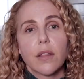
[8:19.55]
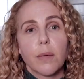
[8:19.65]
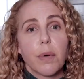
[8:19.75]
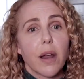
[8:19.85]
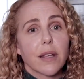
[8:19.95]

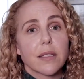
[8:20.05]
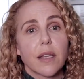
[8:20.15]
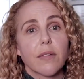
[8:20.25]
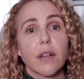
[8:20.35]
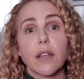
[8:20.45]
Their products
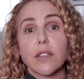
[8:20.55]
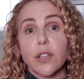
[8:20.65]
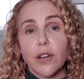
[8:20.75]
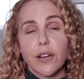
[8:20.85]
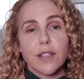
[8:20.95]
give a
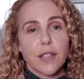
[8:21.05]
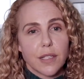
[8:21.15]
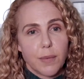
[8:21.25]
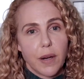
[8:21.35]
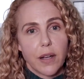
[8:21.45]
luxurious
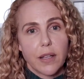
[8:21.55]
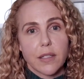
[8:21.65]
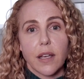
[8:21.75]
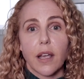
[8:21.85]
experience,